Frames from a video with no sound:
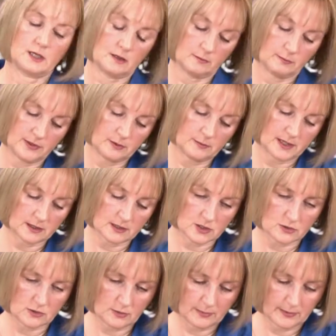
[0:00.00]
And peel back the
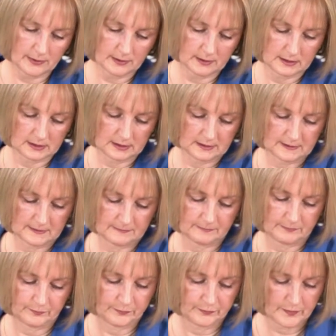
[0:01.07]
top.
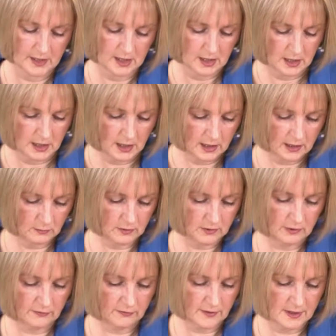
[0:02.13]
And then with
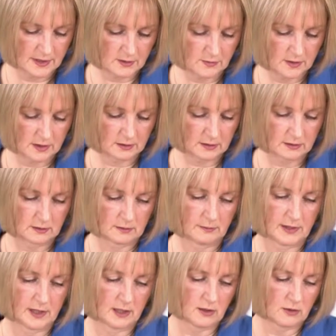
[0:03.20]
your first one,
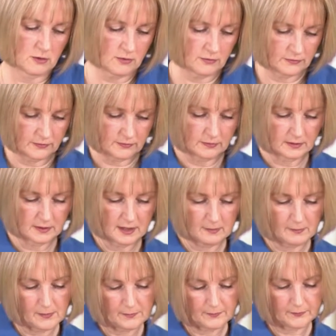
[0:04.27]
peel it off,
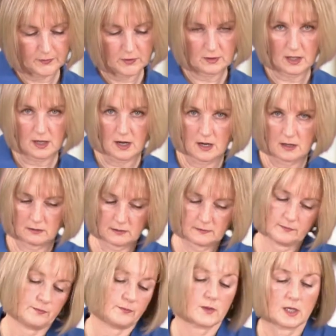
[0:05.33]
get your cone.
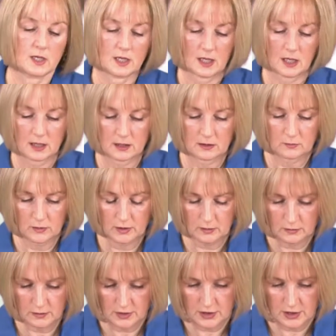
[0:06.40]
And then what you
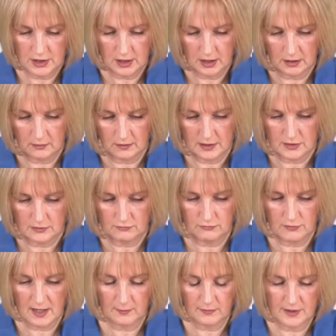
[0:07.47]
want to do is
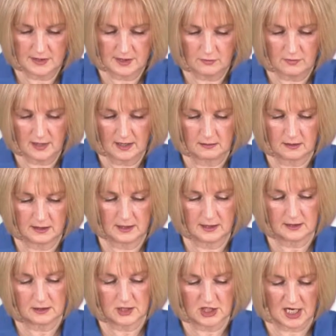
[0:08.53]
wrap this around like a
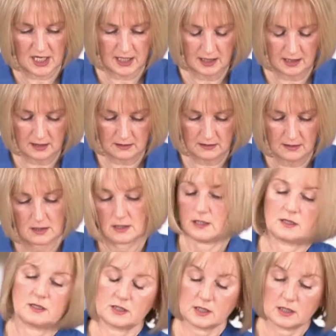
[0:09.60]
little jacket.
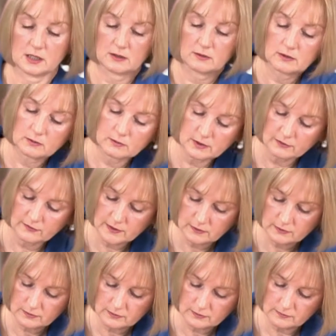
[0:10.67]
So you want to
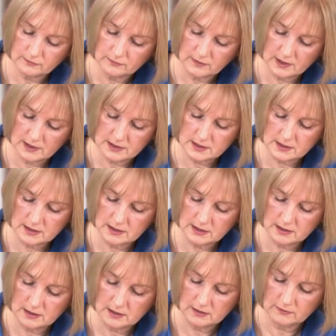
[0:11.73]
fold that side
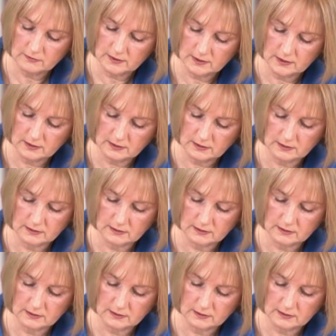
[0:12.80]
over.